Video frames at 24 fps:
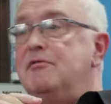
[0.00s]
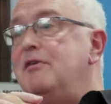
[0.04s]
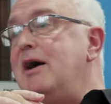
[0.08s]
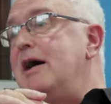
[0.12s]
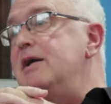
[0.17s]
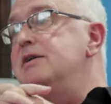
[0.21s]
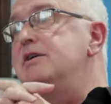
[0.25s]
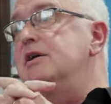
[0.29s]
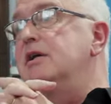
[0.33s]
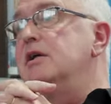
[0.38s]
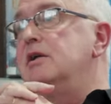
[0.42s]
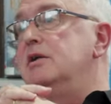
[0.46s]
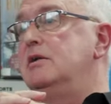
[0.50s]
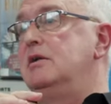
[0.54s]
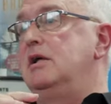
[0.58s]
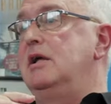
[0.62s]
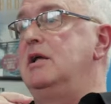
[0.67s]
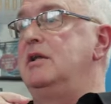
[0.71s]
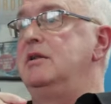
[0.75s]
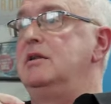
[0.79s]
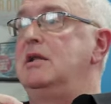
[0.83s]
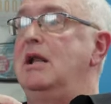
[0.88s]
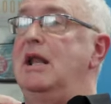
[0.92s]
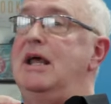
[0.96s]
Vatican
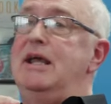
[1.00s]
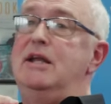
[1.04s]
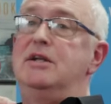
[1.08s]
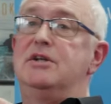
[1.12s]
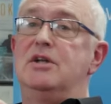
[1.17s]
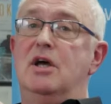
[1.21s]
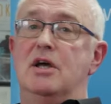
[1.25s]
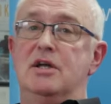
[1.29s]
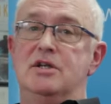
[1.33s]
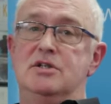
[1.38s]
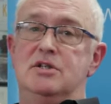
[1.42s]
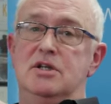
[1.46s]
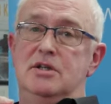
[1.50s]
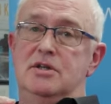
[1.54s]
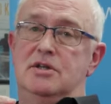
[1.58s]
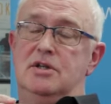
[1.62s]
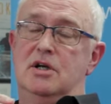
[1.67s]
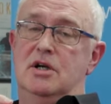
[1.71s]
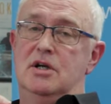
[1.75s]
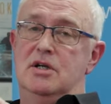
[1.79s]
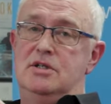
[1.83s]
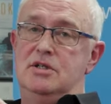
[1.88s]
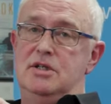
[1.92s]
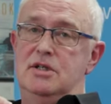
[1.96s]
in the late
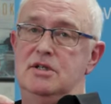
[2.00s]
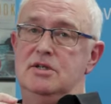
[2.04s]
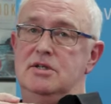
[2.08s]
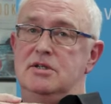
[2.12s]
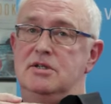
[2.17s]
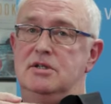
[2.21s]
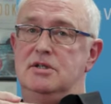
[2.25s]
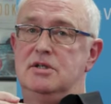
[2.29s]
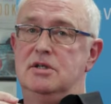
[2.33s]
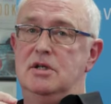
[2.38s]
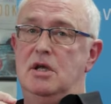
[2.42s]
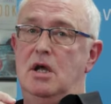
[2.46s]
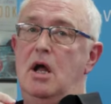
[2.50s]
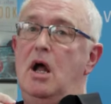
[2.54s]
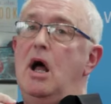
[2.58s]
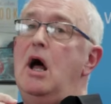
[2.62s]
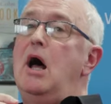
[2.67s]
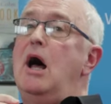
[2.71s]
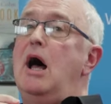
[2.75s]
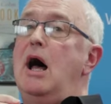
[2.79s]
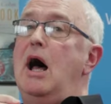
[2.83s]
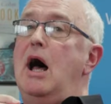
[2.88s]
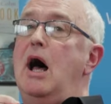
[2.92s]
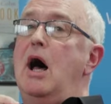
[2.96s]
1930s
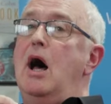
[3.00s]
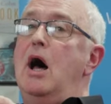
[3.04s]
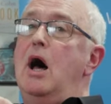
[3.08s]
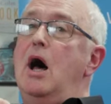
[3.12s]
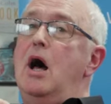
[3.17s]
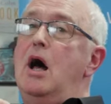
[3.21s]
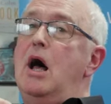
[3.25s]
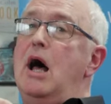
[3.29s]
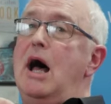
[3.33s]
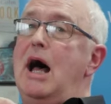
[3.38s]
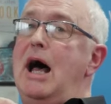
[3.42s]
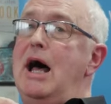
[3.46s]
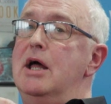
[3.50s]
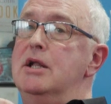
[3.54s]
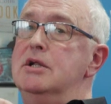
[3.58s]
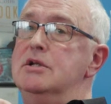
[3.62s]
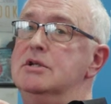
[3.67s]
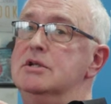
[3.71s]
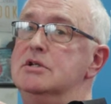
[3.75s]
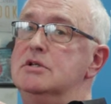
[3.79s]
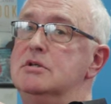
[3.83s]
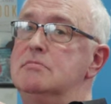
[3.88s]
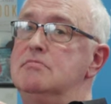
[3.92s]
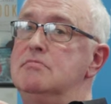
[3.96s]
uh,
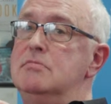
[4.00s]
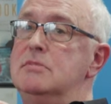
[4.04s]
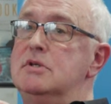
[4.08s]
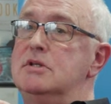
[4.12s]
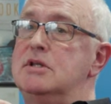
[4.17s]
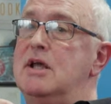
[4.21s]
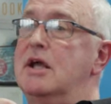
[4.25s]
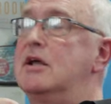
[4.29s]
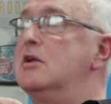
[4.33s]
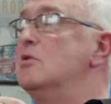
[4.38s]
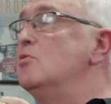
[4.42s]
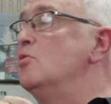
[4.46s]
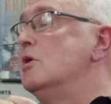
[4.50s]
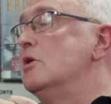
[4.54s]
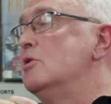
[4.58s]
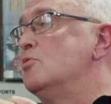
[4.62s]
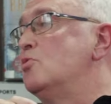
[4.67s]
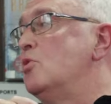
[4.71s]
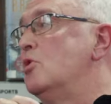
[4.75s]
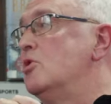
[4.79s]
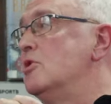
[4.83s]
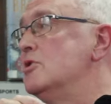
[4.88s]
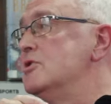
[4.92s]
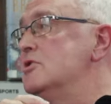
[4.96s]
and Second World
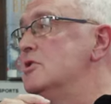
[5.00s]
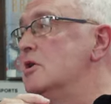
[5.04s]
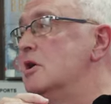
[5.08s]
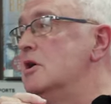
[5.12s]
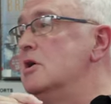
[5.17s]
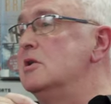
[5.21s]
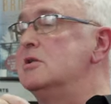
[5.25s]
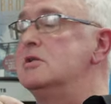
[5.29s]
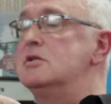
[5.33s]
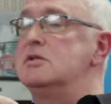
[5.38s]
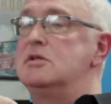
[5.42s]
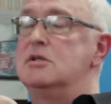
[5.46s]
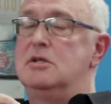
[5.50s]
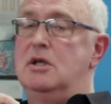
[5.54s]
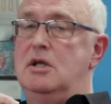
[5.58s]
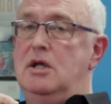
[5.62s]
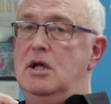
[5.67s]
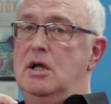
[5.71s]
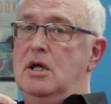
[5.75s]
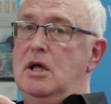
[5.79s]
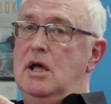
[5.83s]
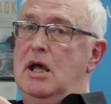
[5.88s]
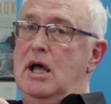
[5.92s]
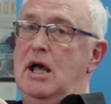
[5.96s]
War starts
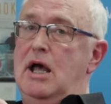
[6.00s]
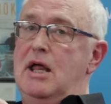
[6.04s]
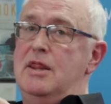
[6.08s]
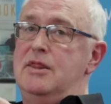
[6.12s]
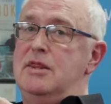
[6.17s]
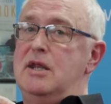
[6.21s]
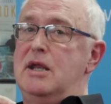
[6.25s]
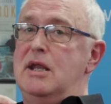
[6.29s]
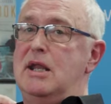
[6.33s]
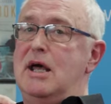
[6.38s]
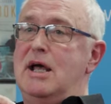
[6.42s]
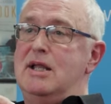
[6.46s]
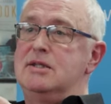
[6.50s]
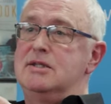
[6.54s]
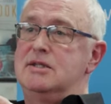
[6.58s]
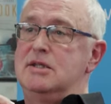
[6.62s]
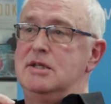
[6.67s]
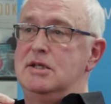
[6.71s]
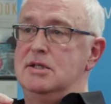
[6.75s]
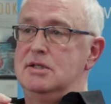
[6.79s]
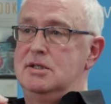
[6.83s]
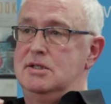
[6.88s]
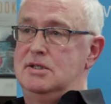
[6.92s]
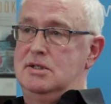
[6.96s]
and the
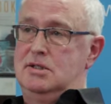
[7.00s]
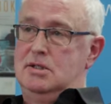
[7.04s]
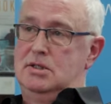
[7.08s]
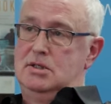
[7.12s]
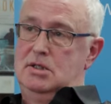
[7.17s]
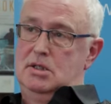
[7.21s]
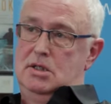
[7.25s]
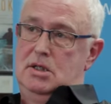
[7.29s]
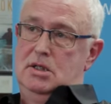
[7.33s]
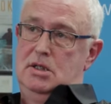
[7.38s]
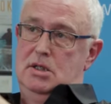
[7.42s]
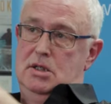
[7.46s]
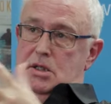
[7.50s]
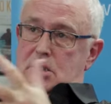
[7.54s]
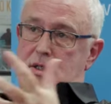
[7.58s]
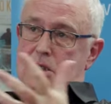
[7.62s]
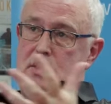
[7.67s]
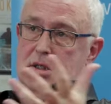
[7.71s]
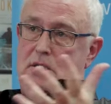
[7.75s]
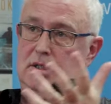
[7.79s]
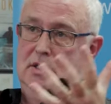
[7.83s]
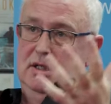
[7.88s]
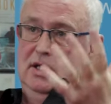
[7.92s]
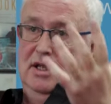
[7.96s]
Nazis
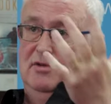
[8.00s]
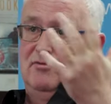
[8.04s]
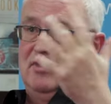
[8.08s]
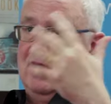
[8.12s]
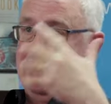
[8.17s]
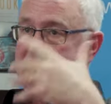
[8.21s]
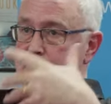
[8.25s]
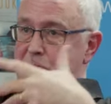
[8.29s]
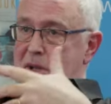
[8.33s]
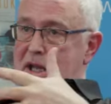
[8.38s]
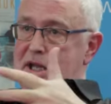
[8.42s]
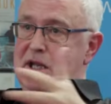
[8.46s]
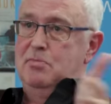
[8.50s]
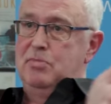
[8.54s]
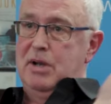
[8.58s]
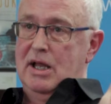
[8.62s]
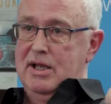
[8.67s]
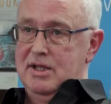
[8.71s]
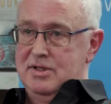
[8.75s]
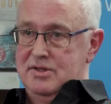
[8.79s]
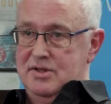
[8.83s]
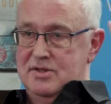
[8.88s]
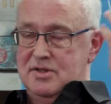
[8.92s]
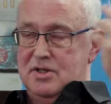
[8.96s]
invade many
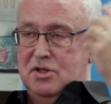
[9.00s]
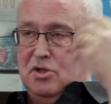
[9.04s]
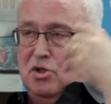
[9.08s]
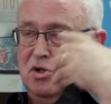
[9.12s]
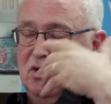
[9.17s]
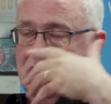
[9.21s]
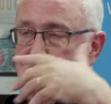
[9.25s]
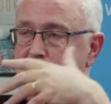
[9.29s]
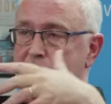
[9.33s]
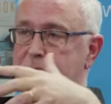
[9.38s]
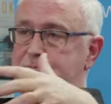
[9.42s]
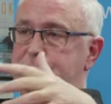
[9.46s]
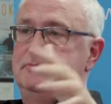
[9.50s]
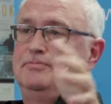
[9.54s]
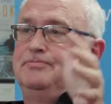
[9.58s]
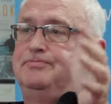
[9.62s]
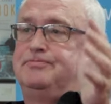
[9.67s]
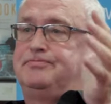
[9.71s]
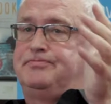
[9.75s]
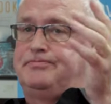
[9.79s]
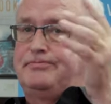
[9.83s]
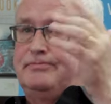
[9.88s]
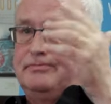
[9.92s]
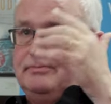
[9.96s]
places in Europe,
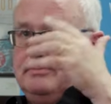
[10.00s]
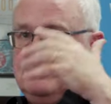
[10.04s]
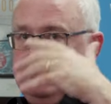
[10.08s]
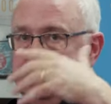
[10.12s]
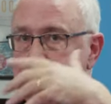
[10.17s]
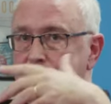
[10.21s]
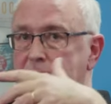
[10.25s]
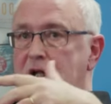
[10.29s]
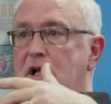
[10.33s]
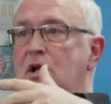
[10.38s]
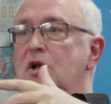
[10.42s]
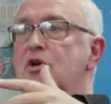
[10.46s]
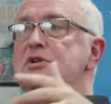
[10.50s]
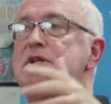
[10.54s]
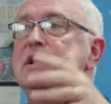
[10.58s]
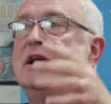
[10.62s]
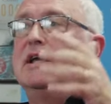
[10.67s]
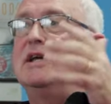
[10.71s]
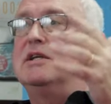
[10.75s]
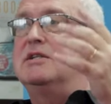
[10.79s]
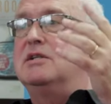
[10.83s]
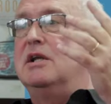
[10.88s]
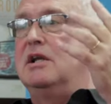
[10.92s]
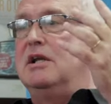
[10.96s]
including
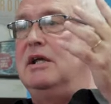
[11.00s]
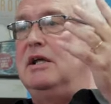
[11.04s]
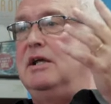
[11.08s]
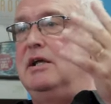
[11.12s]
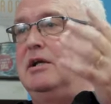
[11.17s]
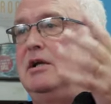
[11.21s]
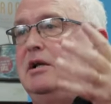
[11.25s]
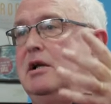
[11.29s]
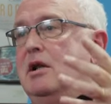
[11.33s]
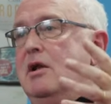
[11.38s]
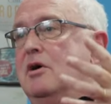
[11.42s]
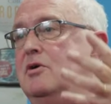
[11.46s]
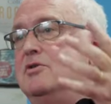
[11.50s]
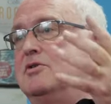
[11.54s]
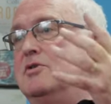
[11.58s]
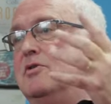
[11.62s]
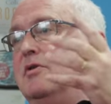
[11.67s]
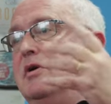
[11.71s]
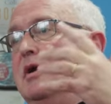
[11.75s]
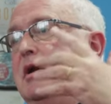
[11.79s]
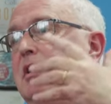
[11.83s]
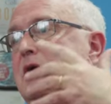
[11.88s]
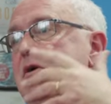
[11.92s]
Italy, closer and